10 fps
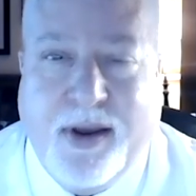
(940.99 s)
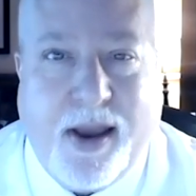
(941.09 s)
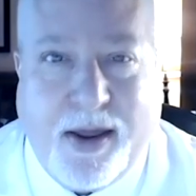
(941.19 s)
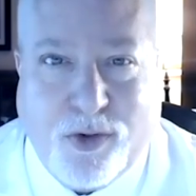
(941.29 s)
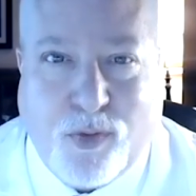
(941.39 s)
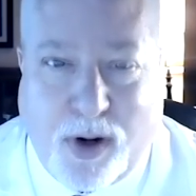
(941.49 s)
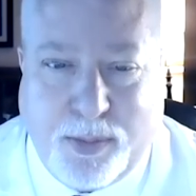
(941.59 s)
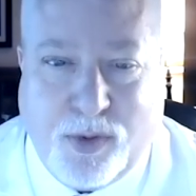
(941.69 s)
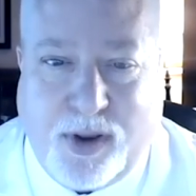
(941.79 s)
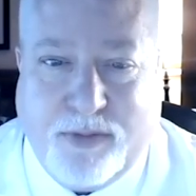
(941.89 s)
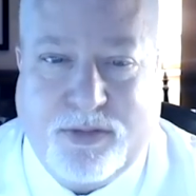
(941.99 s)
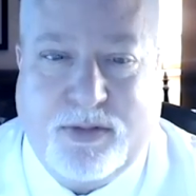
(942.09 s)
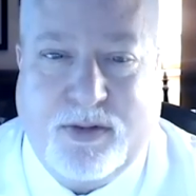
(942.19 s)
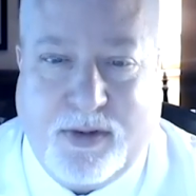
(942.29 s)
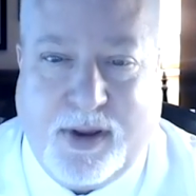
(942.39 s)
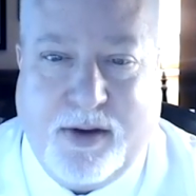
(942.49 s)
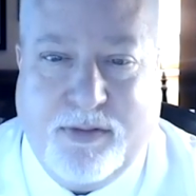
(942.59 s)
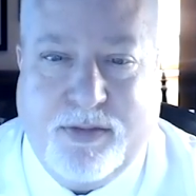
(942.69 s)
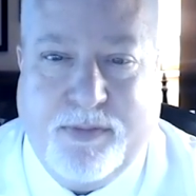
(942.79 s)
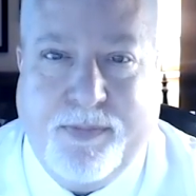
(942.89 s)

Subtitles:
and incredible gifts to give.